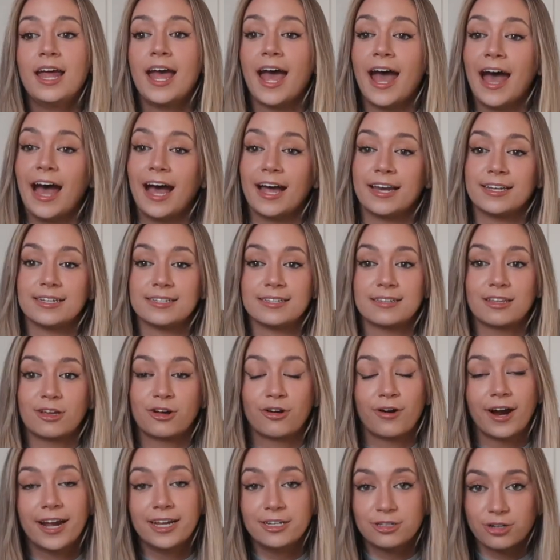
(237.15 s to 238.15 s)
how to
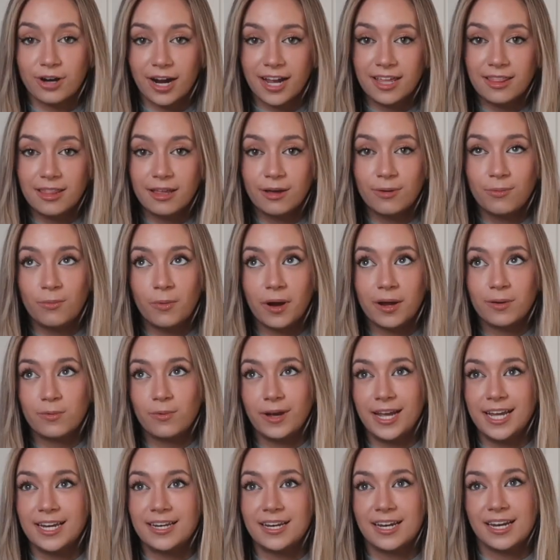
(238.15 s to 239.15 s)
crate train them, where
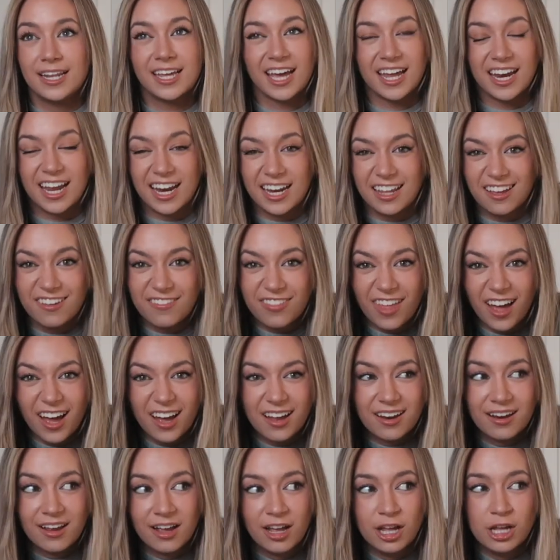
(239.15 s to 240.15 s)
we didn't get any of
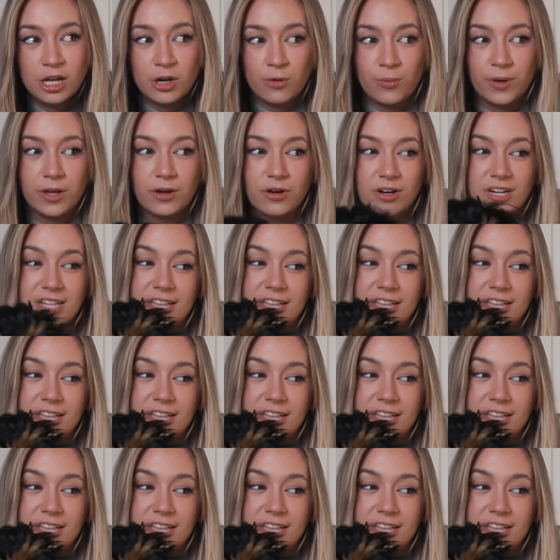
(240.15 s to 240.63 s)
that. We got